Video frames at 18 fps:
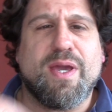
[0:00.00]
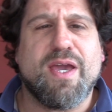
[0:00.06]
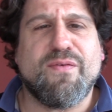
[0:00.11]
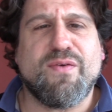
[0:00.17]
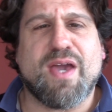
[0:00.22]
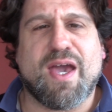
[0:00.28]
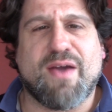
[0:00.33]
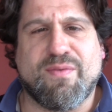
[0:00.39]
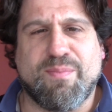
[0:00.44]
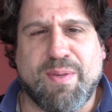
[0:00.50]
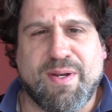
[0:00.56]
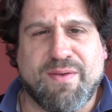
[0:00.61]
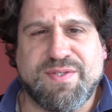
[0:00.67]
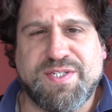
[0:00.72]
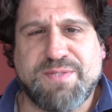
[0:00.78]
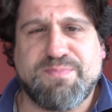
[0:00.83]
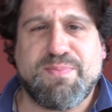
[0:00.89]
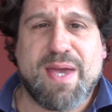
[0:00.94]
if you have a bit of
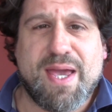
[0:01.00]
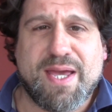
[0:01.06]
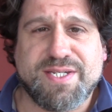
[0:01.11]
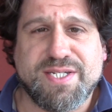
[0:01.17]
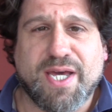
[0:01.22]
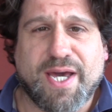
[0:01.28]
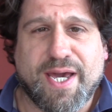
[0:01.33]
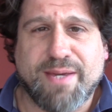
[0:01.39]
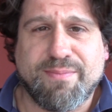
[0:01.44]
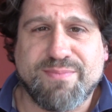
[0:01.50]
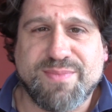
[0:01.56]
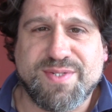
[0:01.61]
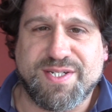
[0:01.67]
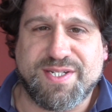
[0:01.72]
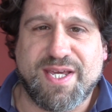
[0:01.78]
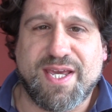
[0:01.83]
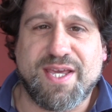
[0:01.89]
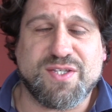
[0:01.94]
spare time
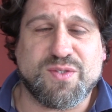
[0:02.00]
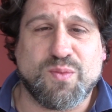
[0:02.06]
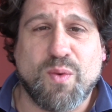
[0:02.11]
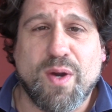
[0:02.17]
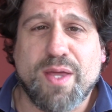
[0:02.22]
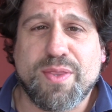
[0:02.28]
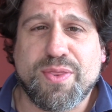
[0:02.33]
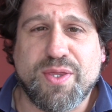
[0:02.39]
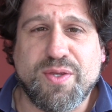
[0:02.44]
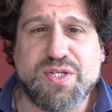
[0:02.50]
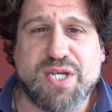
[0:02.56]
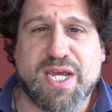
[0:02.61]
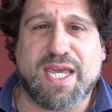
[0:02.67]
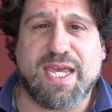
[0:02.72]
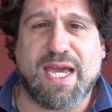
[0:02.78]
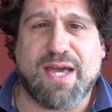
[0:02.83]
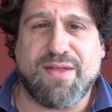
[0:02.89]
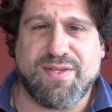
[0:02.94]
today, it's worth you
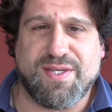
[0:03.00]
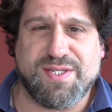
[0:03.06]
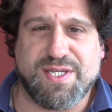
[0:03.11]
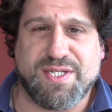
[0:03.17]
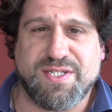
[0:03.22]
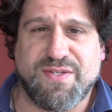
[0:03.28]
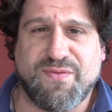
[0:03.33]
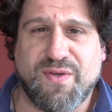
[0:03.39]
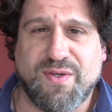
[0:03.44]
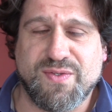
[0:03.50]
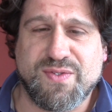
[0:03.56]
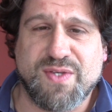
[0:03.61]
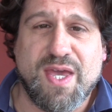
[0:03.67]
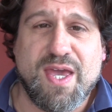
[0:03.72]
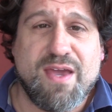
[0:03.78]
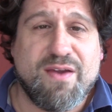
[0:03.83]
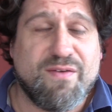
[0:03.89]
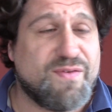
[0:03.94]
checking out these interviews.
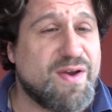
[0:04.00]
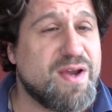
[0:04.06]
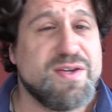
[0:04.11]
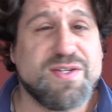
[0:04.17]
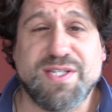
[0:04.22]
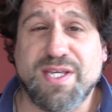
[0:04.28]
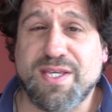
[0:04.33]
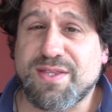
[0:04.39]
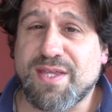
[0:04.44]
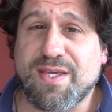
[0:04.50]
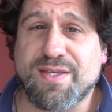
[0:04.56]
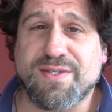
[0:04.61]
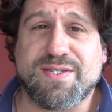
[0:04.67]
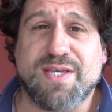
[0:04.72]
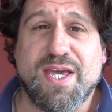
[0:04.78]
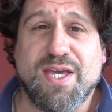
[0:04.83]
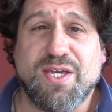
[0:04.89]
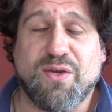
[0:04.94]
Very interesting
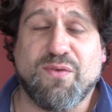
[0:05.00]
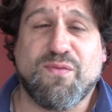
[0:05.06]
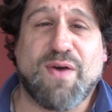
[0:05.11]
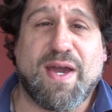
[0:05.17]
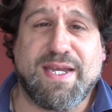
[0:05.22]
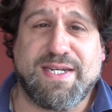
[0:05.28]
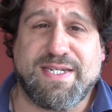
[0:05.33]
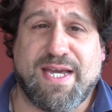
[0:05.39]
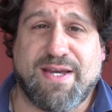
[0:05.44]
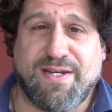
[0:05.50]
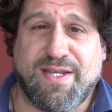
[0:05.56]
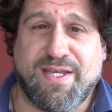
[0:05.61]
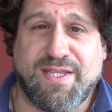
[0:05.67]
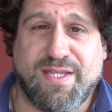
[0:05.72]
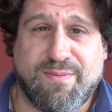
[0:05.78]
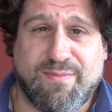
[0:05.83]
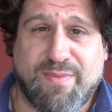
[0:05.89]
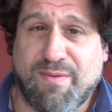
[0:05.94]
things you find out
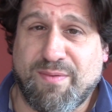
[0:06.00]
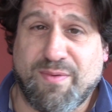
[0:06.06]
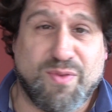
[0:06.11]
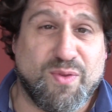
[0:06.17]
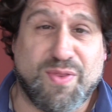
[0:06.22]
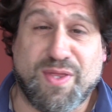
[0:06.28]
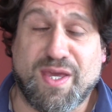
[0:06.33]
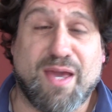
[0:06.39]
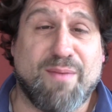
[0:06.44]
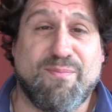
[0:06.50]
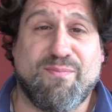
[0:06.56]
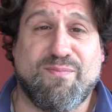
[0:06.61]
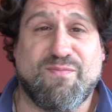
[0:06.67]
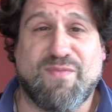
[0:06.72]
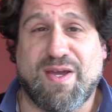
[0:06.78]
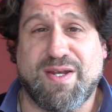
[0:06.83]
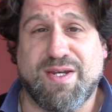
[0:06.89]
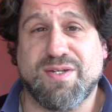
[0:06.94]
in them. I mean, the thing I
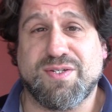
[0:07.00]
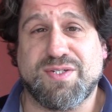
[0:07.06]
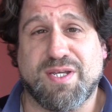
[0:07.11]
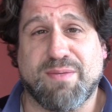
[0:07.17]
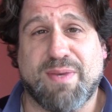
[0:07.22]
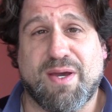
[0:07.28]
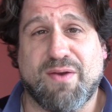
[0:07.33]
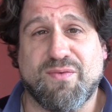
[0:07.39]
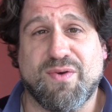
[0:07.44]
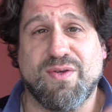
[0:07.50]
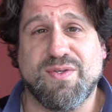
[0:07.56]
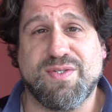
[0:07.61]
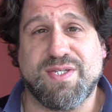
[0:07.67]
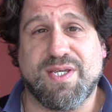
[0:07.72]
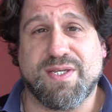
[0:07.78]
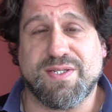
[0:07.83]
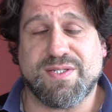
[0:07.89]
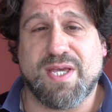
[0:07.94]
find interesting about
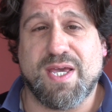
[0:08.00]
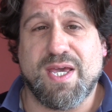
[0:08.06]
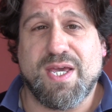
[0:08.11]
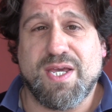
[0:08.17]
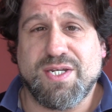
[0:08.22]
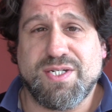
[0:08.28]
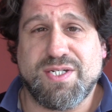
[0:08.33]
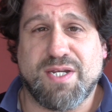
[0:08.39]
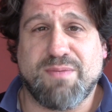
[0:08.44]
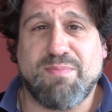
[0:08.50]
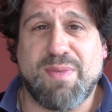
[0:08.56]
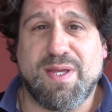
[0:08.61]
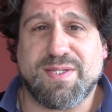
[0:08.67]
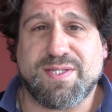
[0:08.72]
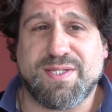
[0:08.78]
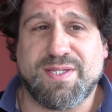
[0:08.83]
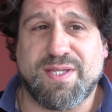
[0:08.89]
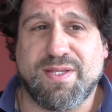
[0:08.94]
Rosie is she
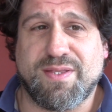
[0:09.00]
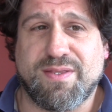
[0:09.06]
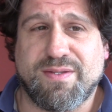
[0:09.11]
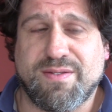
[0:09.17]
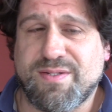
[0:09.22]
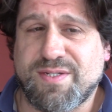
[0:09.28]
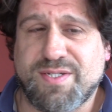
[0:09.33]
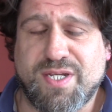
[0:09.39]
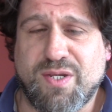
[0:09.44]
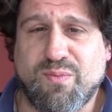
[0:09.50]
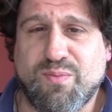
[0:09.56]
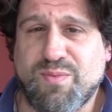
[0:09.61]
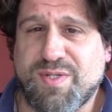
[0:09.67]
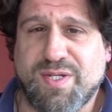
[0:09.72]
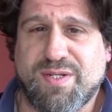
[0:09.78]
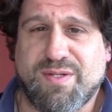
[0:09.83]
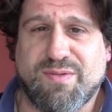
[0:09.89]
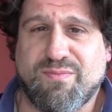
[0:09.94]
admits that she
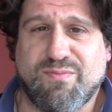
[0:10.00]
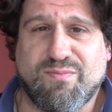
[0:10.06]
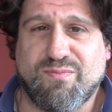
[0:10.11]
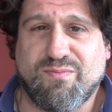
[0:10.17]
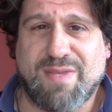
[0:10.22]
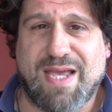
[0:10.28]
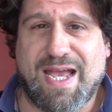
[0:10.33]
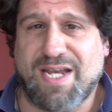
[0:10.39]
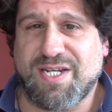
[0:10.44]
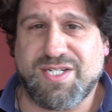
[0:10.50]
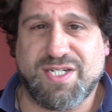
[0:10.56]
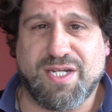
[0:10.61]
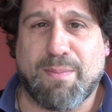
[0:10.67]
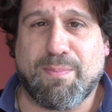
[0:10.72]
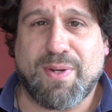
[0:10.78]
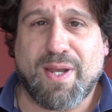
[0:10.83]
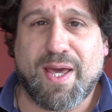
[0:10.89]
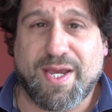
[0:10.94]
didn't actually
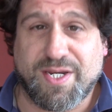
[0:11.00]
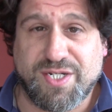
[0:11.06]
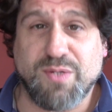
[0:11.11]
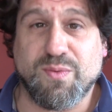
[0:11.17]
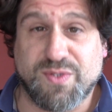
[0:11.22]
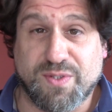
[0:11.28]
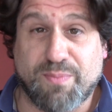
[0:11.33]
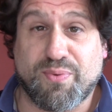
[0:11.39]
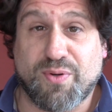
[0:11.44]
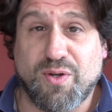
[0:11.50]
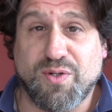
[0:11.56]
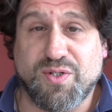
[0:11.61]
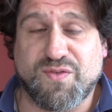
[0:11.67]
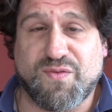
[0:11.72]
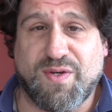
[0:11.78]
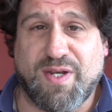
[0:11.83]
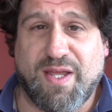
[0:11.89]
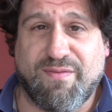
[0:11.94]
apply. She was approached
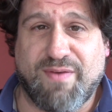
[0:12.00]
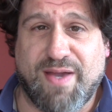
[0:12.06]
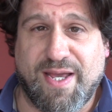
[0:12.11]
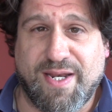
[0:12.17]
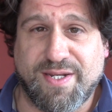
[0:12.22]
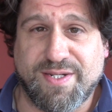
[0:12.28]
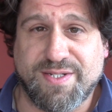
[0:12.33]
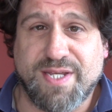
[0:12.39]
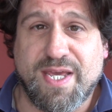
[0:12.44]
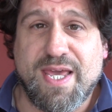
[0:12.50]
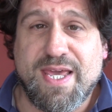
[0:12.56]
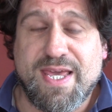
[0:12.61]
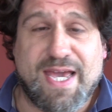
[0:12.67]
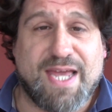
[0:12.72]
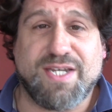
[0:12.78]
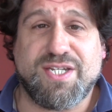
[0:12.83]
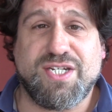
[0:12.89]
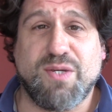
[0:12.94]
for Love Island,
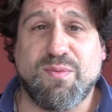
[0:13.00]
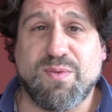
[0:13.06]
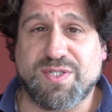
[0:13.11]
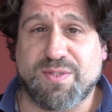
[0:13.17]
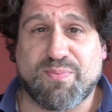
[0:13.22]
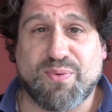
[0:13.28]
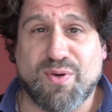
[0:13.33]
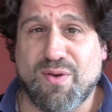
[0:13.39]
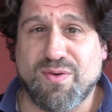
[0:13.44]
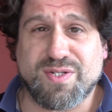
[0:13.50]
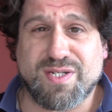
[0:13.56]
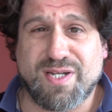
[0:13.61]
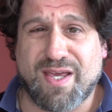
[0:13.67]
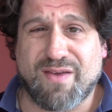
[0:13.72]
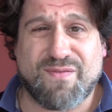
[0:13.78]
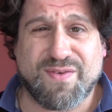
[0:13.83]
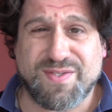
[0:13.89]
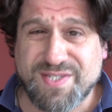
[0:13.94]
and she was approached
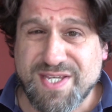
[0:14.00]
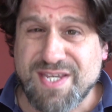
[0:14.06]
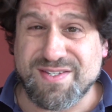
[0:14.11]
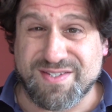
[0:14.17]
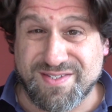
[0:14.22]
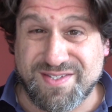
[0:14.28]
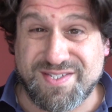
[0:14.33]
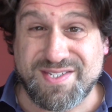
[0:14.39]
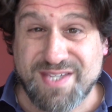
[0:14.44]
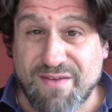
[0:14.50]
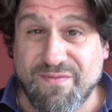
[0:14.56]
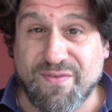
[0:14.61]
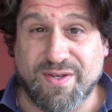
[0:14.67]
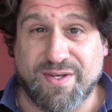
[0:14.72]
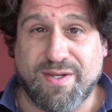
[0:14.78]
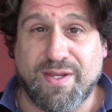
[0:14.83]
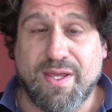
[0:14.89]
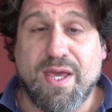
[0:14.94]
like for season
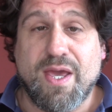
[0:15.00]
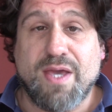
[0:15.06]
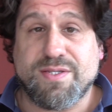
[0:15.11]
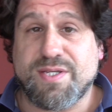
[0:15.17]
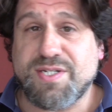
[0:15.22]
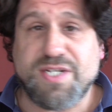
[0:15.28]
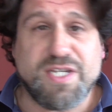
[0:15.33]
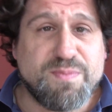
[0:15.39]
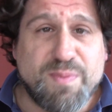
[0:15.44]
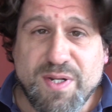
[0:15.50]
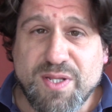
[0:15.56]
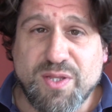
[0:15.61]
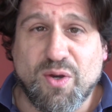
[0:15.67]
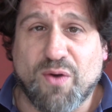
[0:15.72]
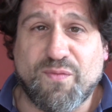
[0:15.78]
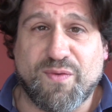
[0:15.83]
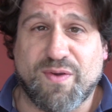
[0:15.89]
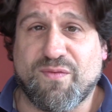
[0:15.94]
7. So she's been in the
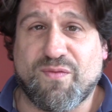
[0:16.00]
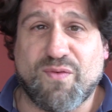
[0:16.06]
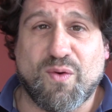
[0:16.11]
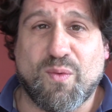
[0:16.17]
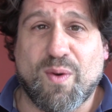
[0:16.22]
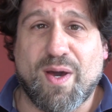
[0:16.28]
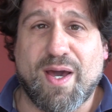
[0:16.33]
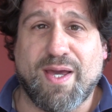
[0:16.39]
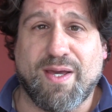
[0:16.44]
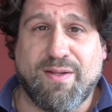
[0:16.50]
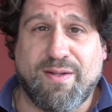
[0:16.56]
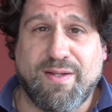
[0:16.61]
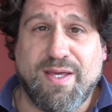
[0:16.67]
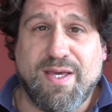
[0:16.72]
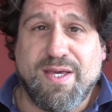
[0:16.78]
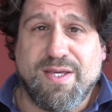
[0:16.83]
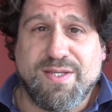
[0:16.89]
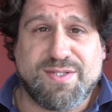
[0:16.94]
offing for a while.
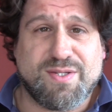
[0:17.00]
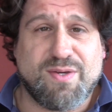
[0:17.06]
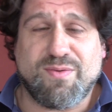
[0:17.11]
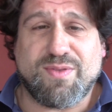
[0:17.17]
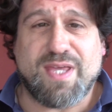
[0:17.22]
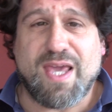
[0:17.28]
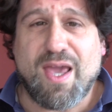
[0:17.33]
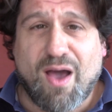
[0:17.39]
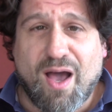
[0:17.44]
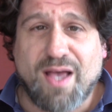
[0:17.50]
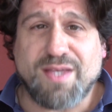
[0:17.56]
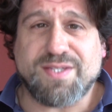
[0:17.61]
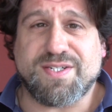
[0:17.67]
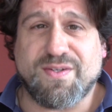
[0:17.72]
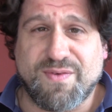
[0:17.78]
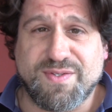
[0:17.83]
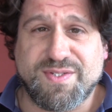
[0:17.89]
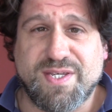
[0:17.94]
So they asked
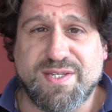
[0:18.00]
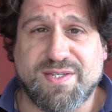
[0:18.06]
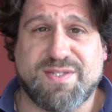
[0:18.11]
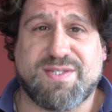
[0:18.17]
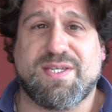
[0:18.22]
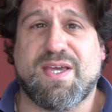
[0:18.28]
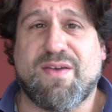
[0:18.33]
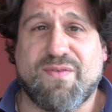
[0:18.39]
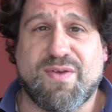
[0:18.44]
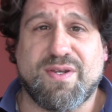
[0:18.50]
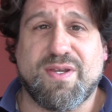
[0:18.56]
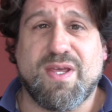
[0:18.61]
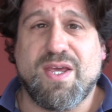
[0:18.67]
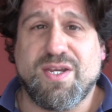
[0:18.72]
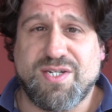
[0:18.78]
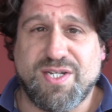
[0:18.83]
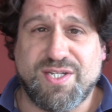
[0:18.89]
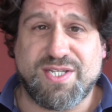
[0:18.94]
her for season 7.
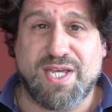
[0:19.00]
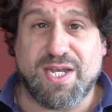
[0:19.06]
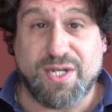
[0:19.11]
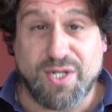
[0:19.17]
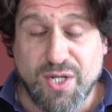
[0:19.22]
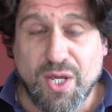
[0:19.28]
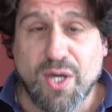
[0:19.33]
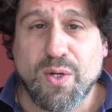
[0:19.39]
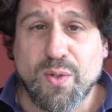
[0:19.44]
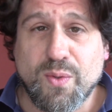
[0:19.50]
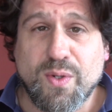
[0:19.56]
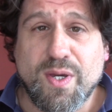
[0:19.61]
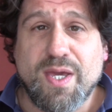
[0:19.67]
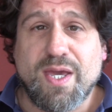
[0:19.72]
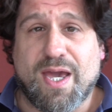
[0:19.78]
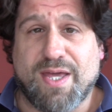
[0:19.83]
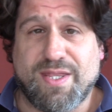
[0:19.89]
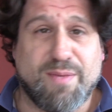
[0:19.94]
She said no,
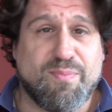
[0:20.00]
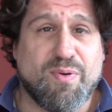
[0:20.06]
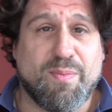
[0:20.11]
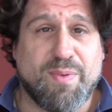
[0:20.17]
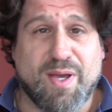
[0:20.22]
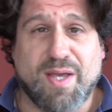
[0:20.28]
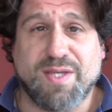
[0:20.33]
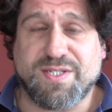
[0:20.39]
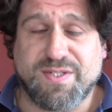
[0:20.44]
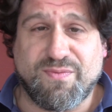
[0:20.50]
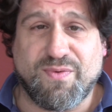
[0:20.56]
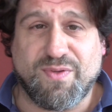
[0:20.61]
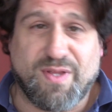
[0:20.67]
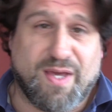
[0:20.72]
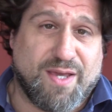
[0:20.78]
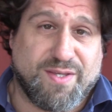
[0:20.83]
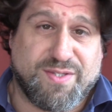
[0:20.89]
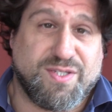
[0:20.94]
and they probably asked her for
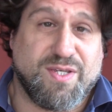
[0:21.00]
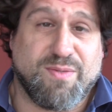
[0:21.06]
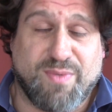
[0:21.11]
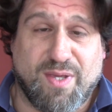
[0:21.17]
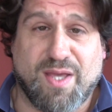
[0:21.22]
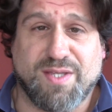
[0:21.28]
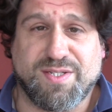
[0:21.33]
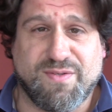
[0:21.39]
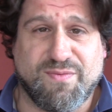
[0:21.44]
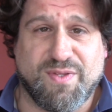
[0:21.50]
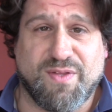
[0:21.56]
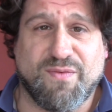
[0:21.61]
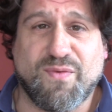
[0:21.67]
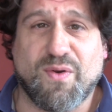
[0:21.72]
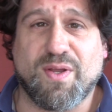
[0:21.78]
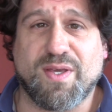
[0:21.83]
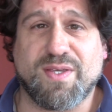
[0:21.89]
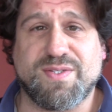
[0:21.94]
that. I assume they asked her for the
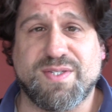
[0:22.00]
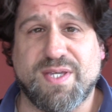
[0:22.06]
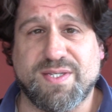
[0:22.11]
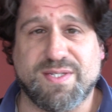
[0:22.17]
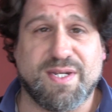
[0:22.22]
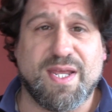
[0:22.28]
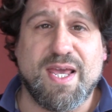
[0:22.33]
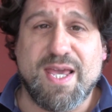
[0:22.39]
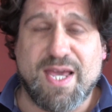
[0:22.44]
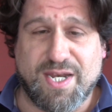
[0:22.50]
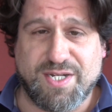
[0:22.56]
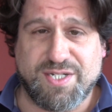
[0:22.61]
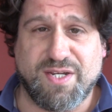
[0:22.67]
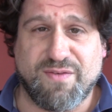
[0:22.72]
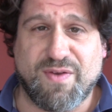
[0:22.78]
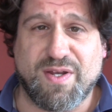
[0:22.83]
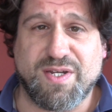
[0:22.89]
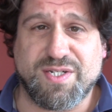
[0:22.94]
following season, and she
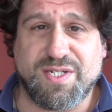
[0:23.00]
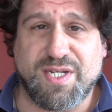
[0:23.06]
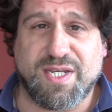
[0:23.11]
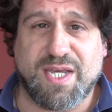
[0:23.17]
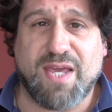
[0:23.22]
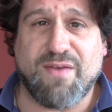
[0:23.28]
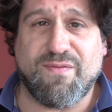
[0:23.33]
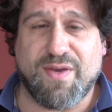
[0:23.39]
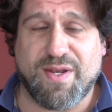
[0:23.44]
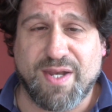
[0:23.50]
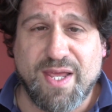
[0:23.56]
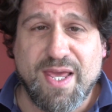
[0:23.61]
eventually gave in